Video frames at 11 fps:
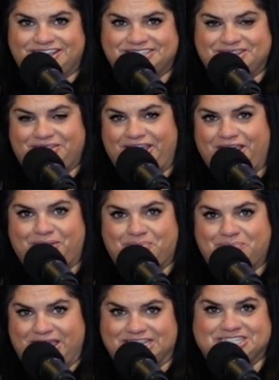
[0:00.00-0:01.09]
us and like
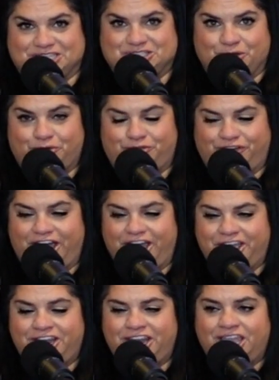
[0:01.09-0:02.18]
makes it so
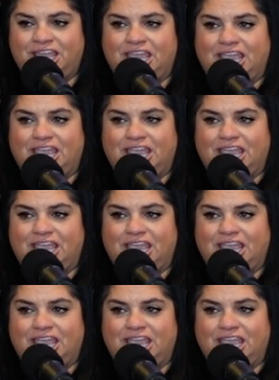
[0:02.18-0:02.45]
fun,